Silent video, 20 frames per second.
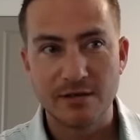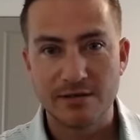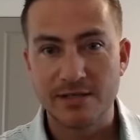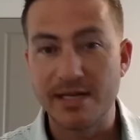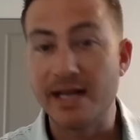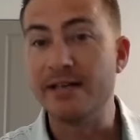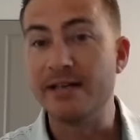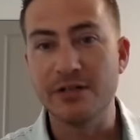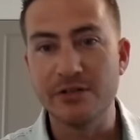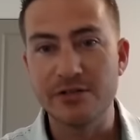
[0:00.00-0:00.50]

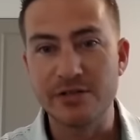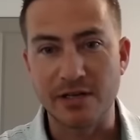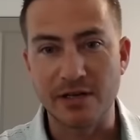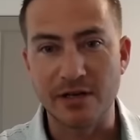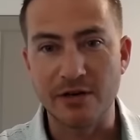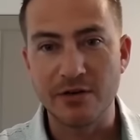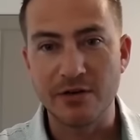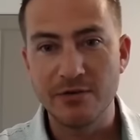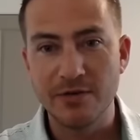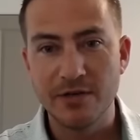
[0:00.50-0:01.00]
10 years
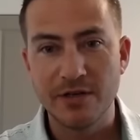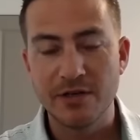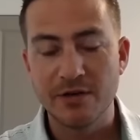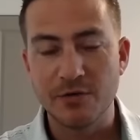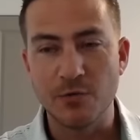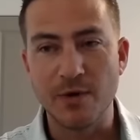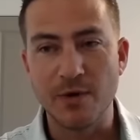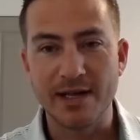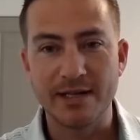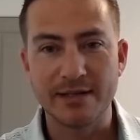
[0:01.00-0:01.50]
ago
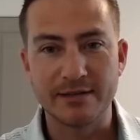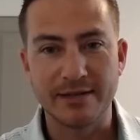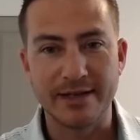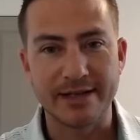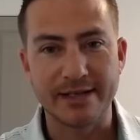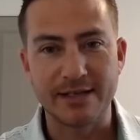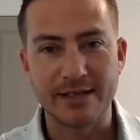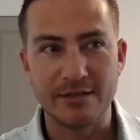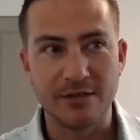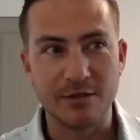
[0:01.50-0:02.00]
when
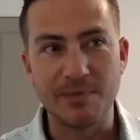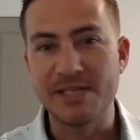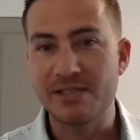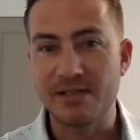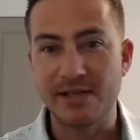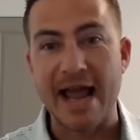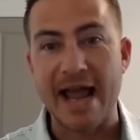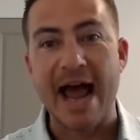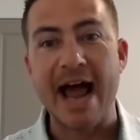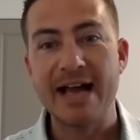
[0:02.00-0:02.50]
like you
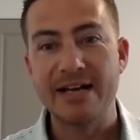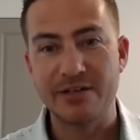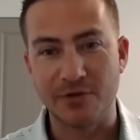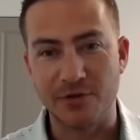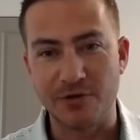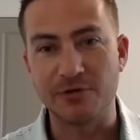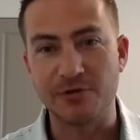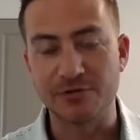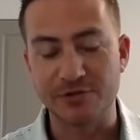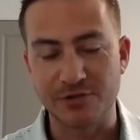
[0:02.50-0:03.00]
basically had to
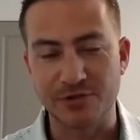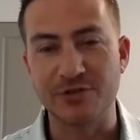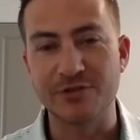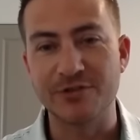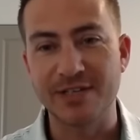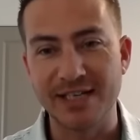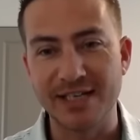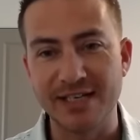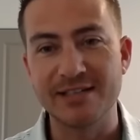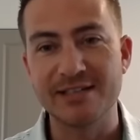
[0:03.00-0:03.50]
hold your own
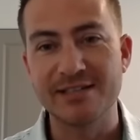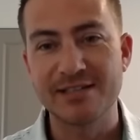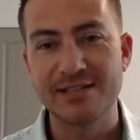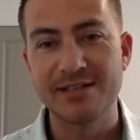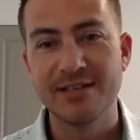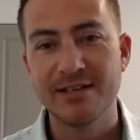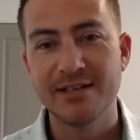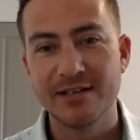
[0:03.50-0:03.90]
keys.